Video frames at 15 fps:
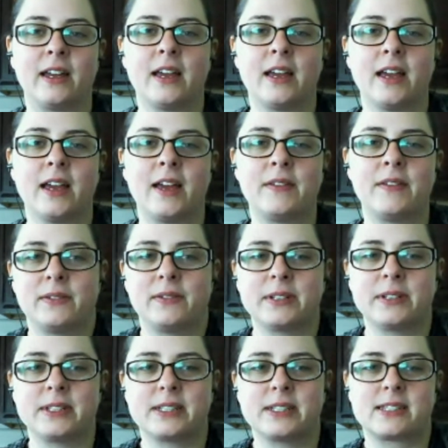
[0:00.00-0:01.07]
I mean, it
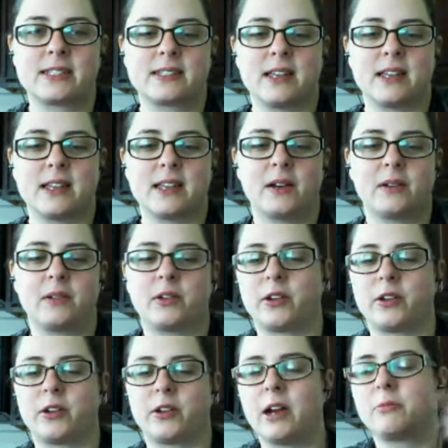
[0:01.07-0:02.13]
was a
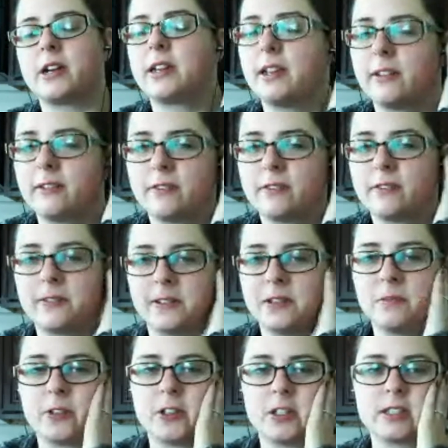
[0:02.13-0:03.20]
groundbreaking
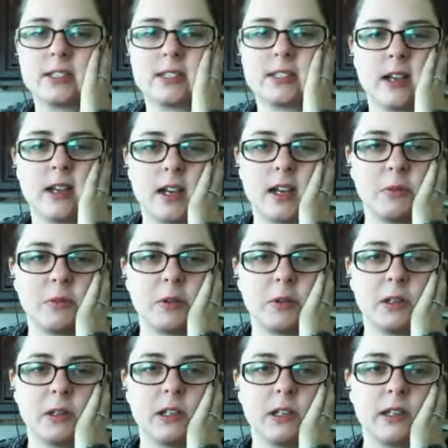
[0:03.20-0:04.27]
film for its time,
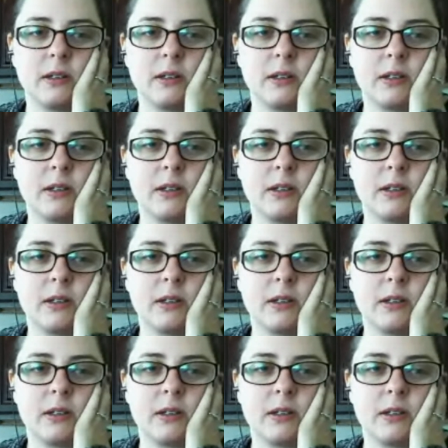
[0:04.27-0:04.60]
really.